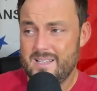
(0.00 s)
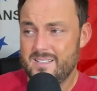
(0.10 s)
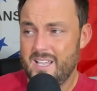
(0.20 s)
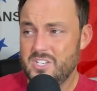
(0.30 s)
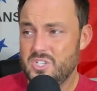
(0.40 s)

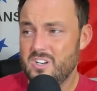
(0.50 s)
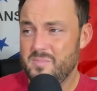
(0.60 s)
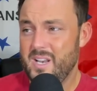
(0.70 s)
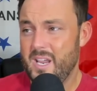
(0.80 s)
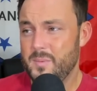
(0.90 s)
They should have
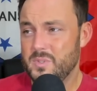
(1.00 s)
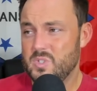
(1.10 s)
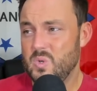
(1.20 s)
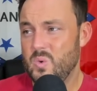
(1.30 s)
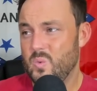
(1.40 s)
been able
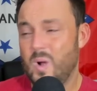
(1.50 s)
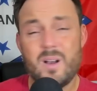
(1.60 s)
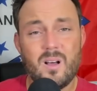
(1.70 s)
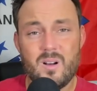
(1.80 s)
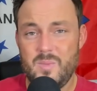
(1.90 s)
to run
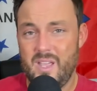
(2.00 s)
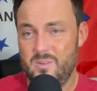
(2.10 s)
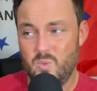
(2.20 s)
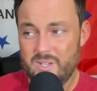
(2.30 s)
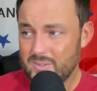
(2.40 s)
on them at
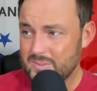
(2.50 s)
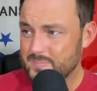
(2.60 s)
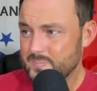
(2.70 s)
will.